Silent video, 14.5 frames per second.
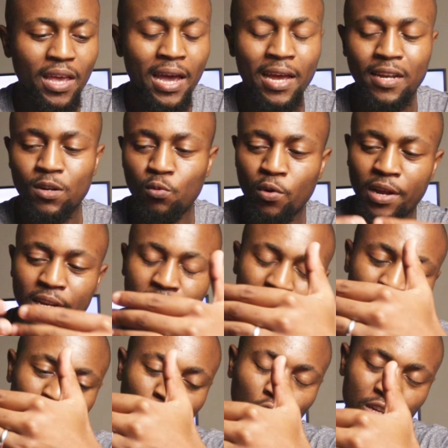And when
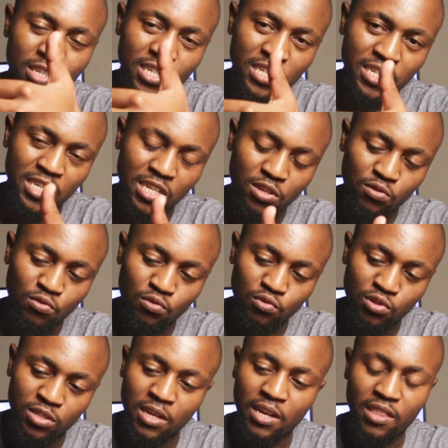it
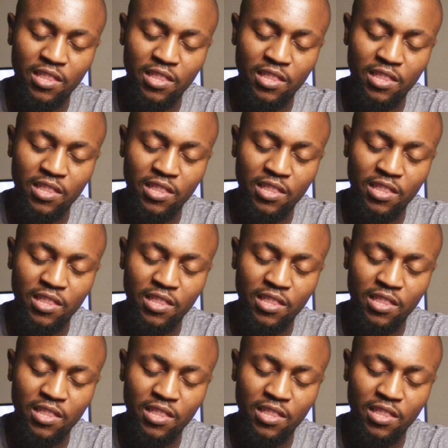continues,